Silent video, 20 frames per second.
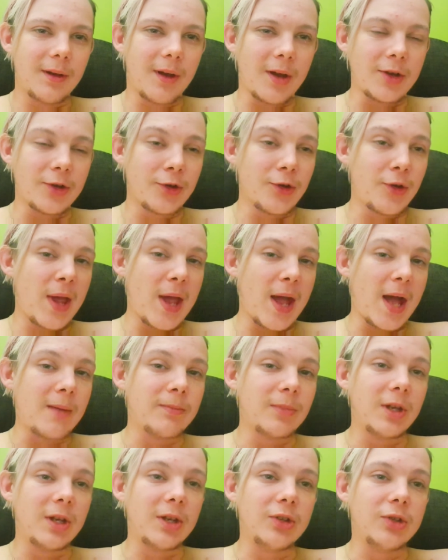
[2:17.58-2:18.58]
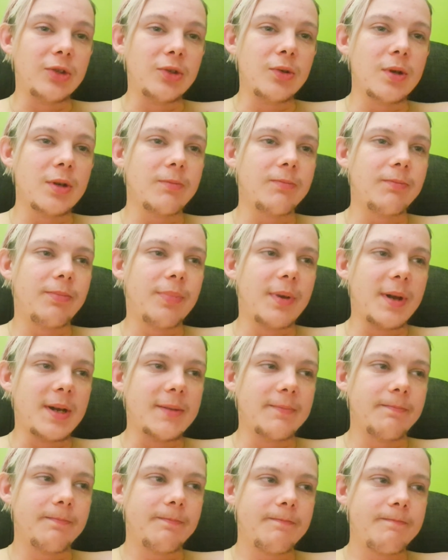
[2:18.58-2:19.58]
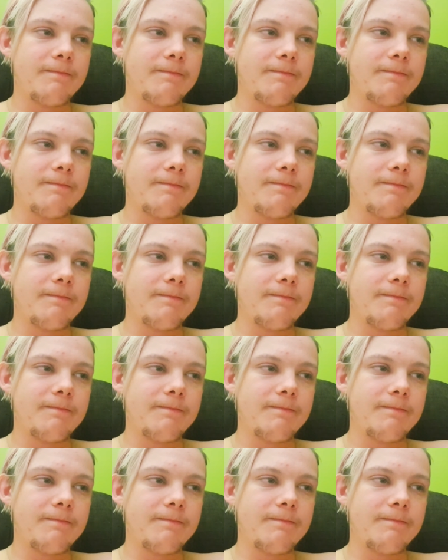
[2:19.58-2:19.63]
I don't know how I'm gonna do it, but